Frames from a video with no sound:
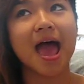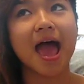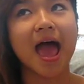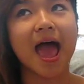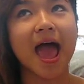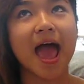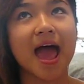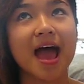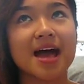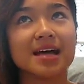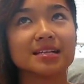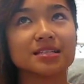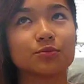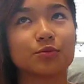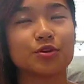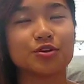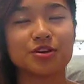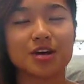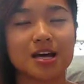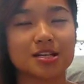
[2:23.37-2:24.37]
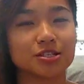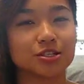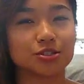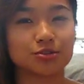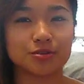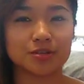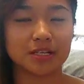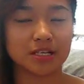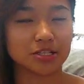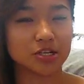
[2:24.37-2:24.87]
And when you guys are
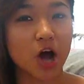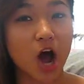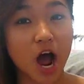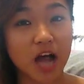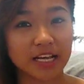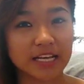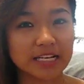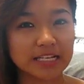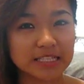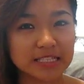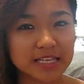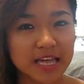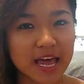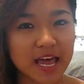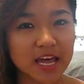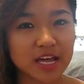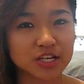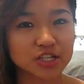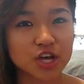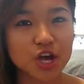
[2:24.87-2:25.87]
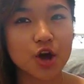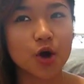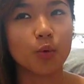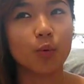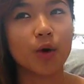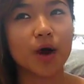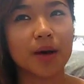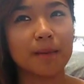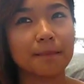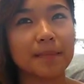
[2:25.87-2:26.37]
doing the talking stage,
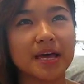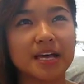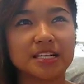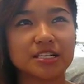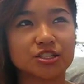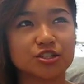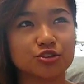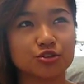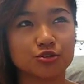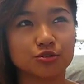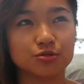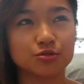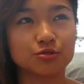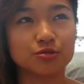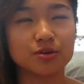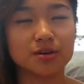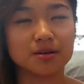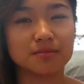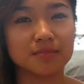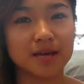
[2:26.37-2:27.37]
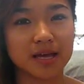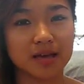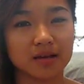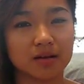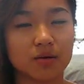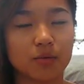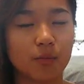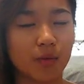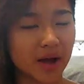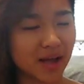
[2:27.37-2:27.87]
what is
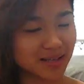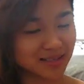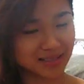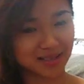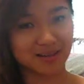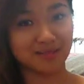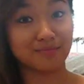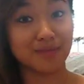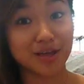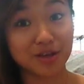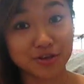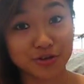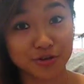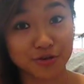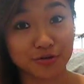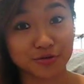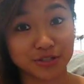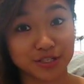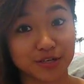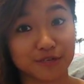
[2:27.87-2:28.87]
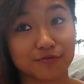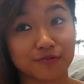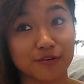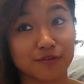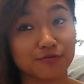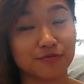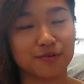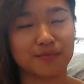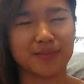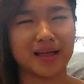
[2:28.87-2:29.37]
going to make you
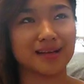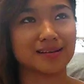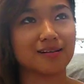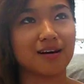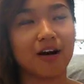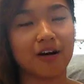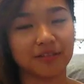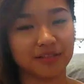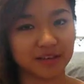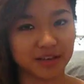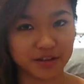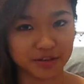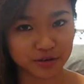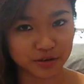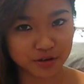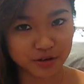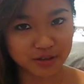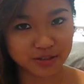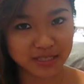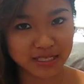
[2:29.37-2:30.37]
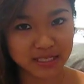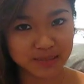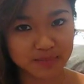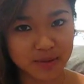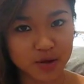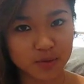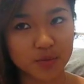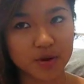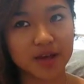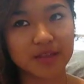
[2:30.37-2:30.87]
different from like all the other girls he's
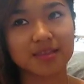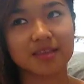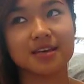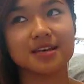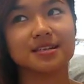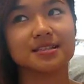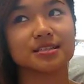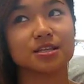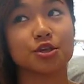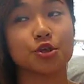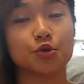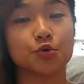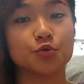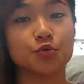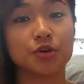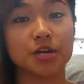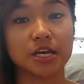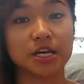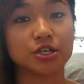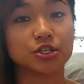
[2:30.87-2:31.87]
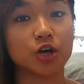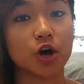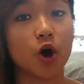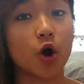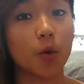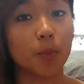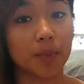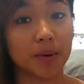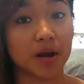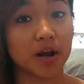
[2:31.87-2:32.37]
been with is you need to
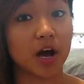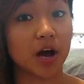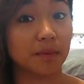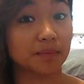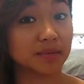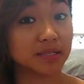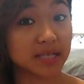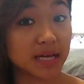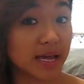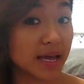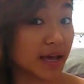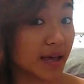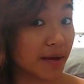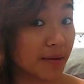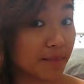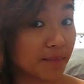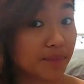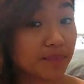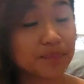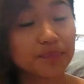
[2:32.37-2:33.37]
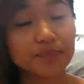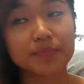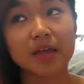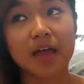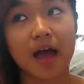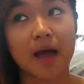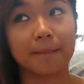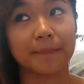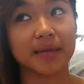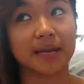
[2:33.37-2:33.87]
open up to him.
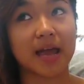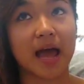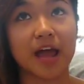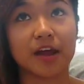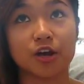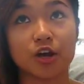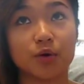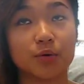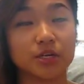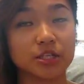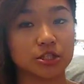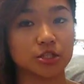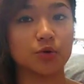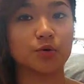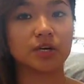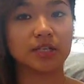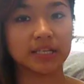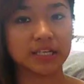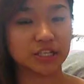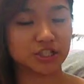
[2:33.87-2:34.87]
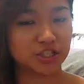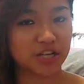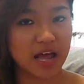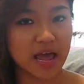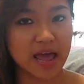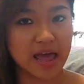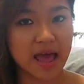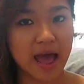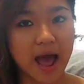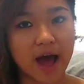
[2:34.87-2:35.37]
I mean, I know it's so
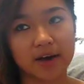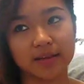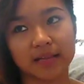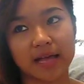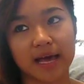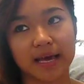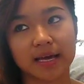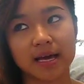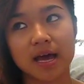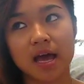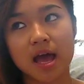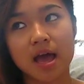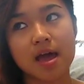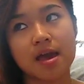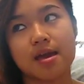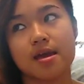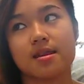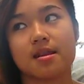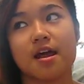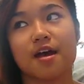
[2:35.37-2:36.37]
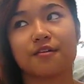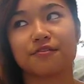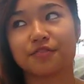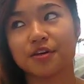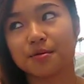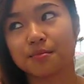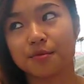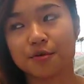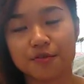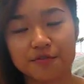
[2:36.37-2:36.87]
cliche how like in
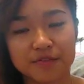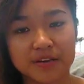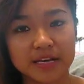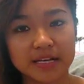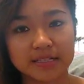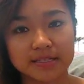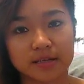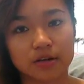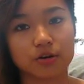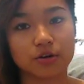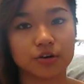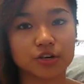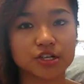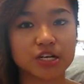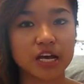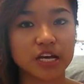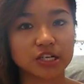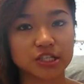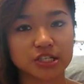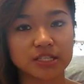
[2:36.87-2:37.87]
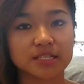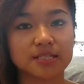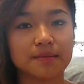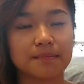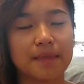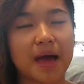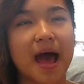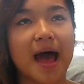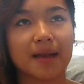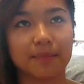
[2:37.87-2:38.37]
every movie the girl changes the
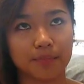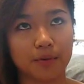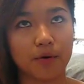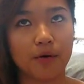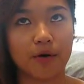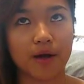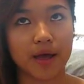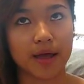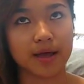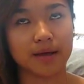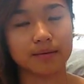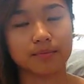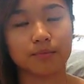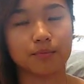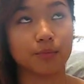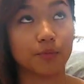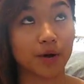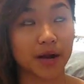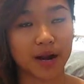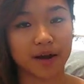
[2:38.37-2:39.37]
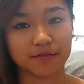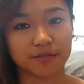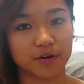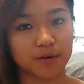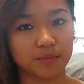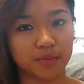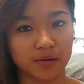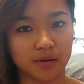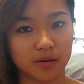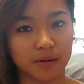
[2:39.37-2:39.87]
bad boy,
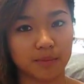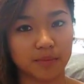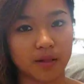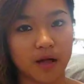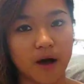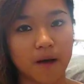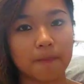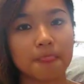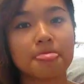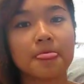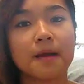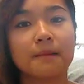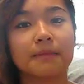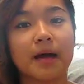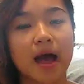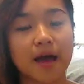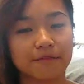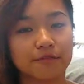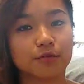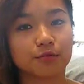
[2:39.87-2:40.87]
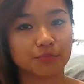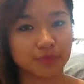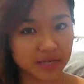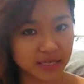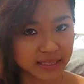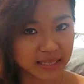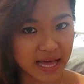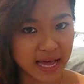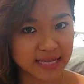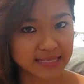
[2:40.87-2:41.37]
whatever, blah blah blah, but have you
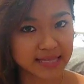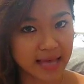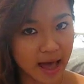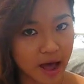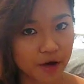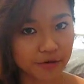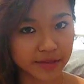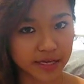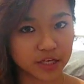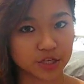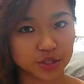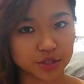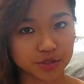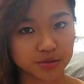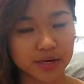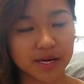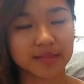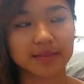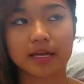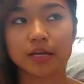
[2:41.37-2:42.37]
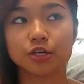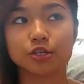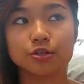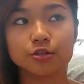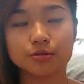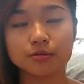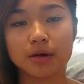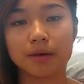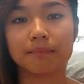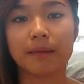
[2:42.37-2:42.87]
realized how they do it? They
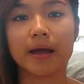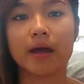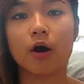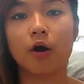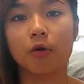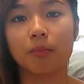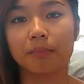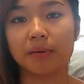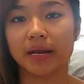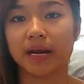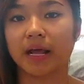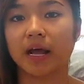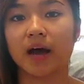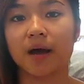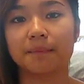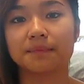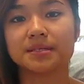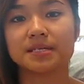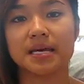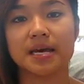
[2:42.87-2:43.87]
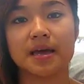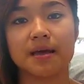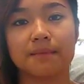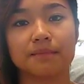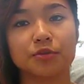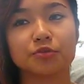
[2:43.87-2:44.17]
do it by opening up to him.